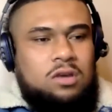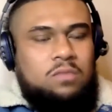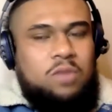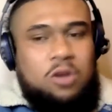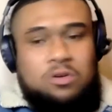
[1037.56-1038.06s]

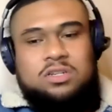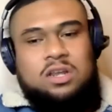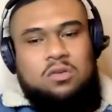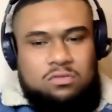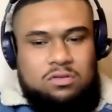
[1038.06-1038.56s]
parents
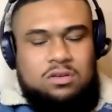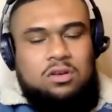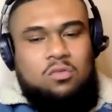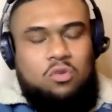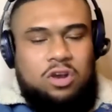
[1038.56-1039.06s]
that
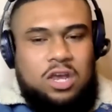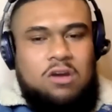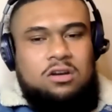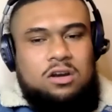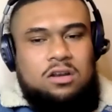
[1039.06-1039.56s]
work
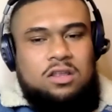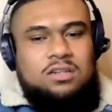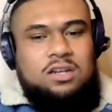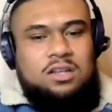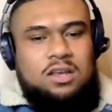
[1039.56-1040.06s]
out and things
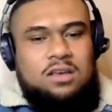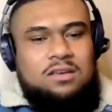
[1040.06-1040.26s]
like that.